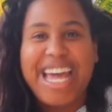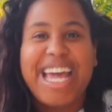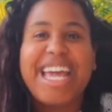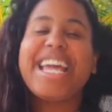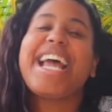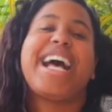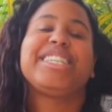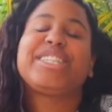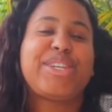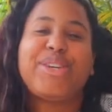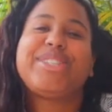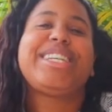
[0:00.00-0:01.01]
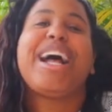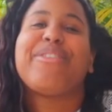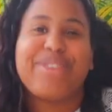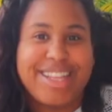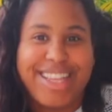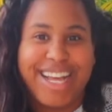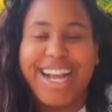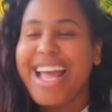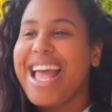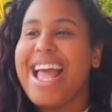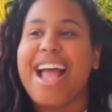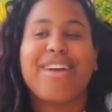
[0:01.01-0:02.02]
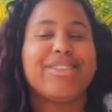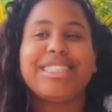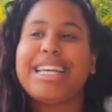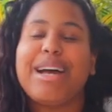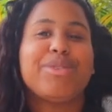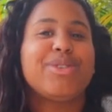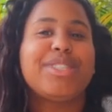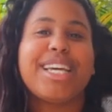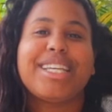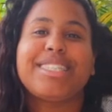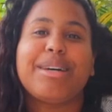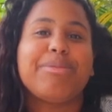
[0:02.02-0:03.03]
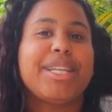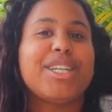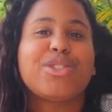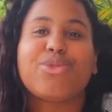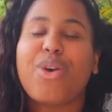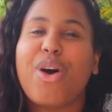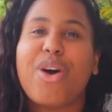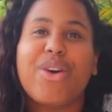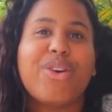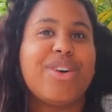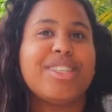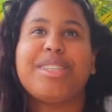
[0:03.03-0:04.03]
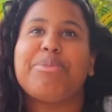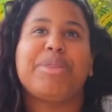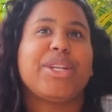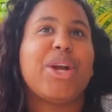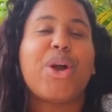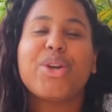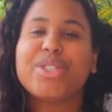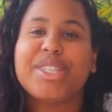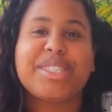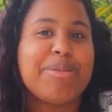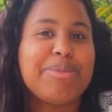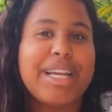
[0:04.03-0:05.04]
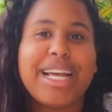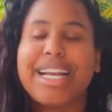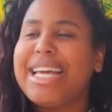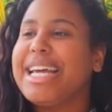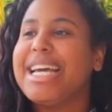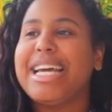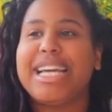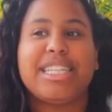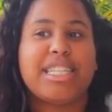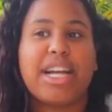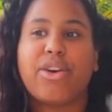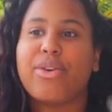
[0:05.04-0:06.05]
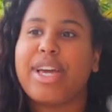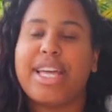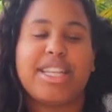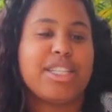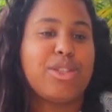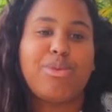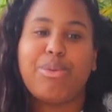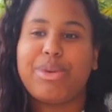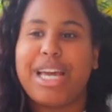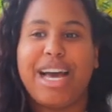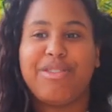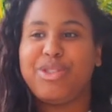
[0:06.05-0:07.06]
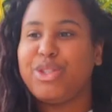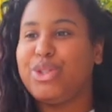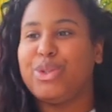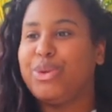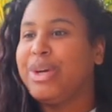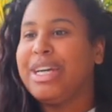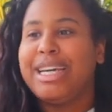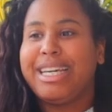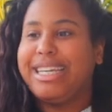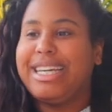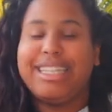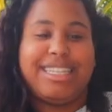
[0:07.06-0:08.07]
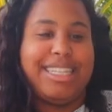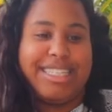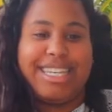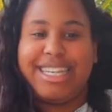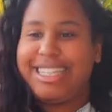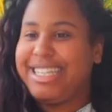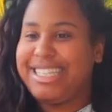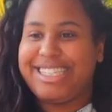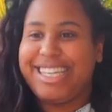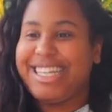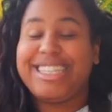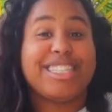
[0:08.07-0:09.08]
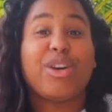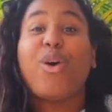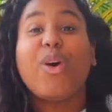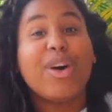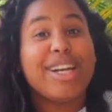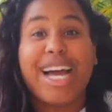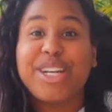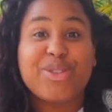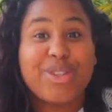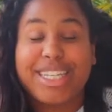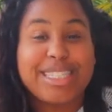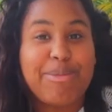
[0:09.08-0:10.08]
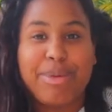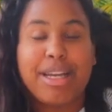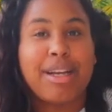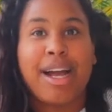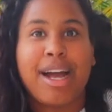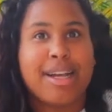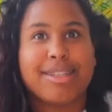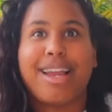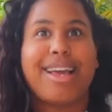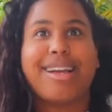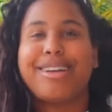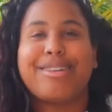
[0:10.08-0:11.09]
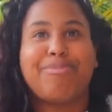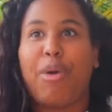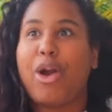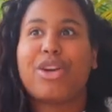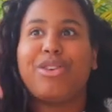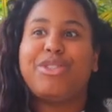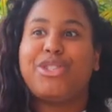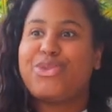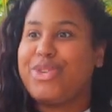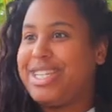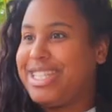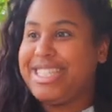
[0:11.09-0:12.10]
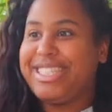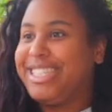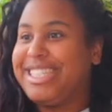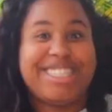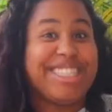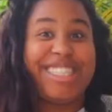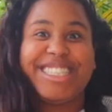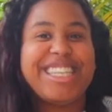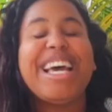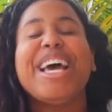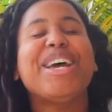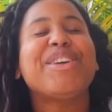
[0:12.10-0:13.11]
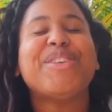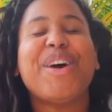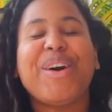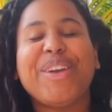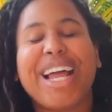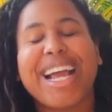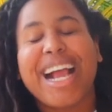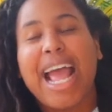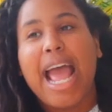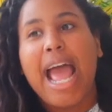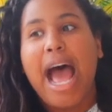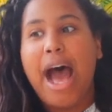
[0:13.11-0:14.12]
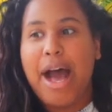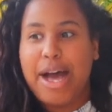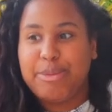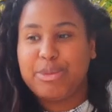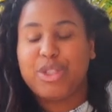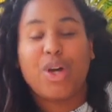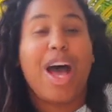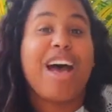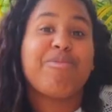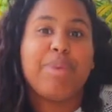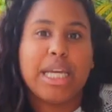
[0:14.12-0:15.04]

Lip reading: he has the cure to everything. Every time you say something is wrong or something hurts or something, he's like, okay, this is what we have to do. Get this, get this, get this. All natural things. I mean, guys, like bark of the tree. This, you know, like, so I